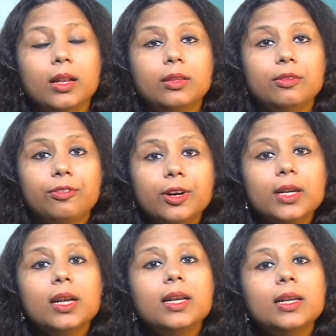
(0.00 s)
the
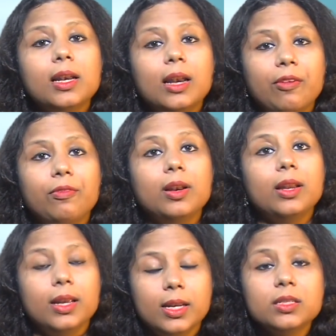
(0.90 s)
fertility level
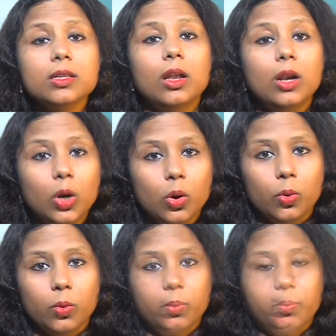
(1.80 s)
is low.